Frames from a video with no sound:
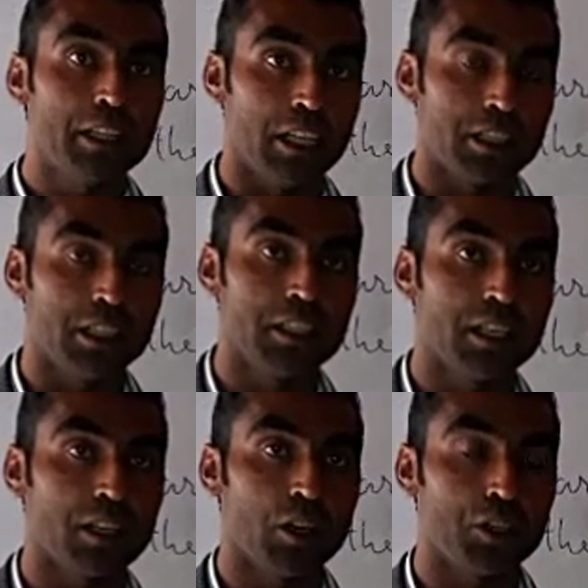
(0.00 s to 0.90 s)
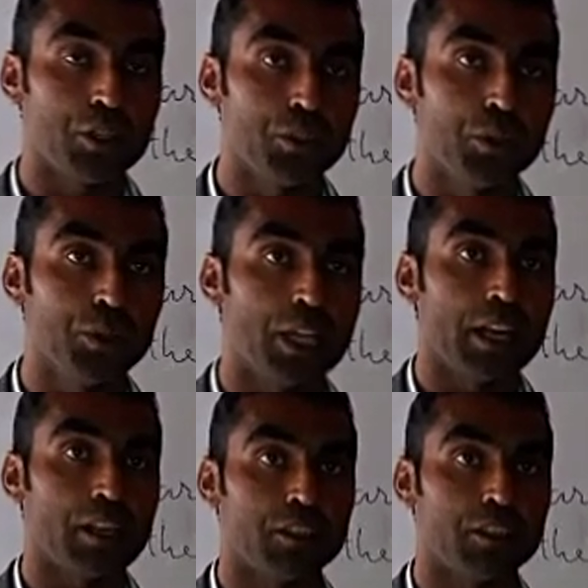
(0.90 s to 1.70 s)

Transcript: many things. These are not 2.